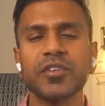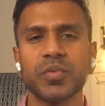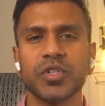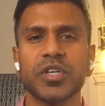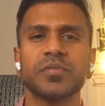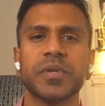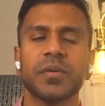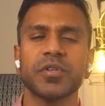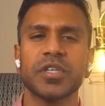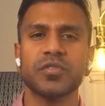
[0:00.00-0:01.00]
else will change, but
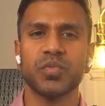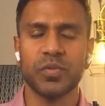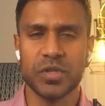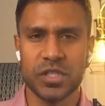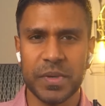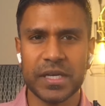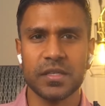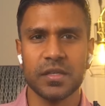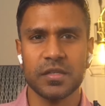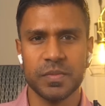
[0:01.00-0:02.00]
that will change with respect to the